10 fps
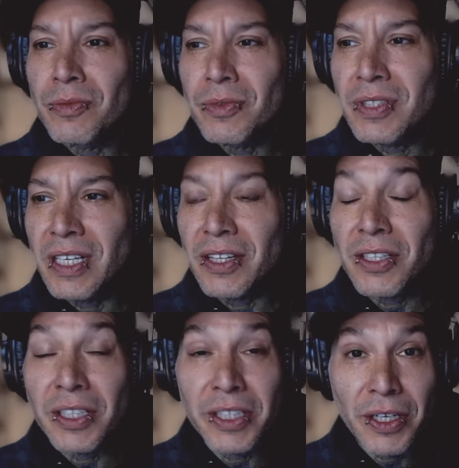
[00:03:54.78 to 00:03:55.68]
to get
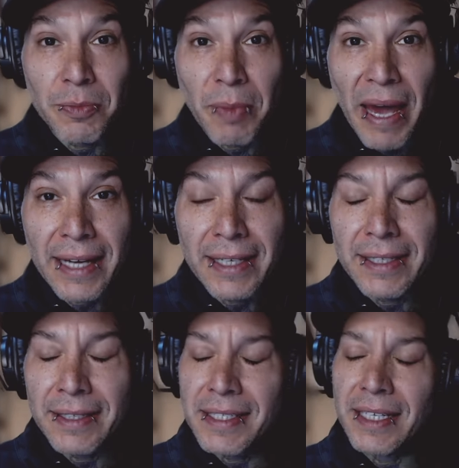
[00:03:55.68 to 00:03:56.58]
the lyrics back.
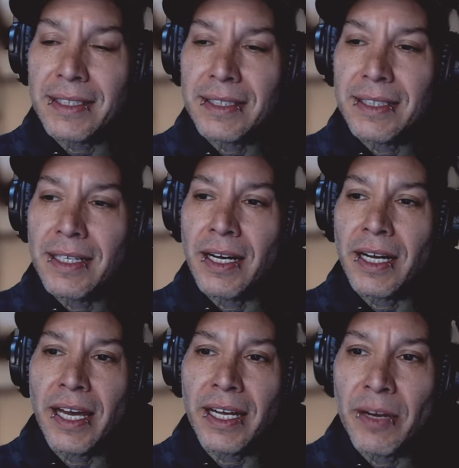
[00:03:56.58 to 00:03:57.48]
I was like,
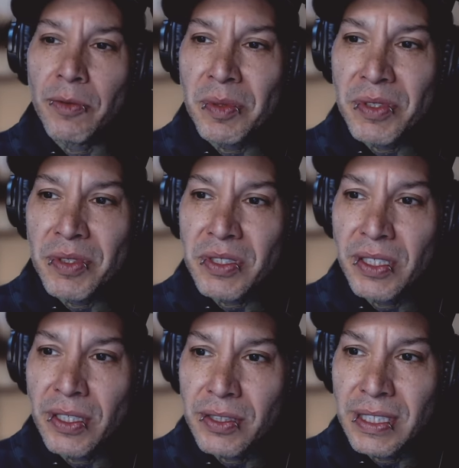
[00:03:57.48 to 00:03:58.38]
okay, I can't remember these
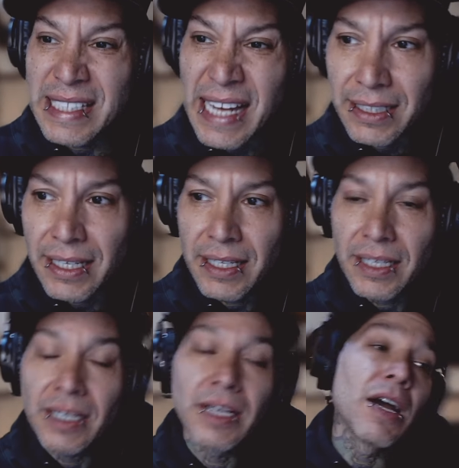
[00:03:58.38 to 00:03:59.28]
lyrics exactly,
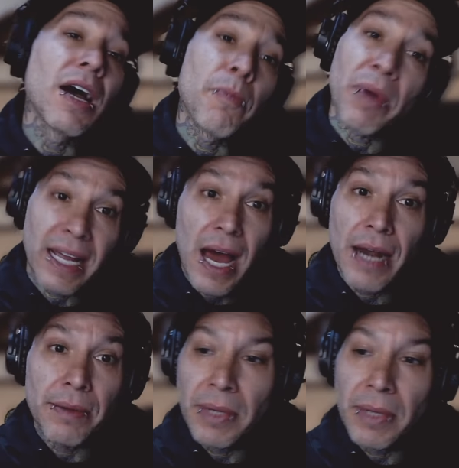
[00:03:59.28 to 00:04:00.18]
but I got
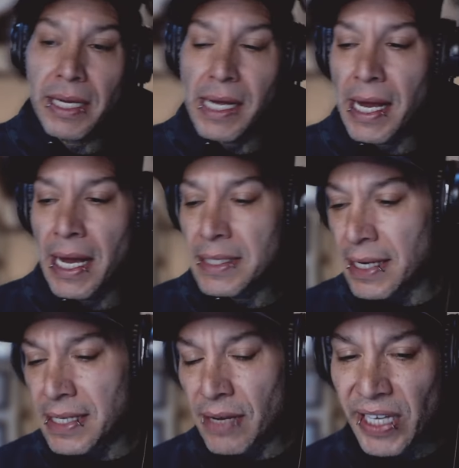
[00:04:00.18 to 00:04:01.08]
them. Like I, I
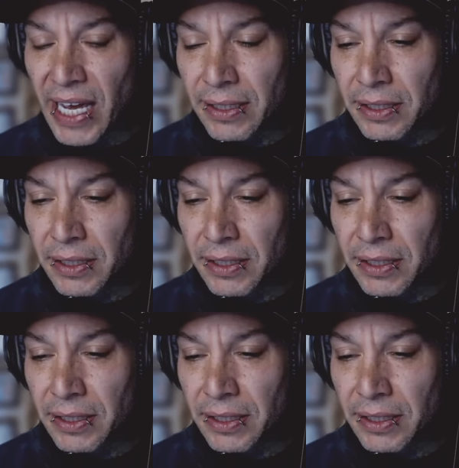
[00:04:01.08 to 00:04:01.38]
definitely had the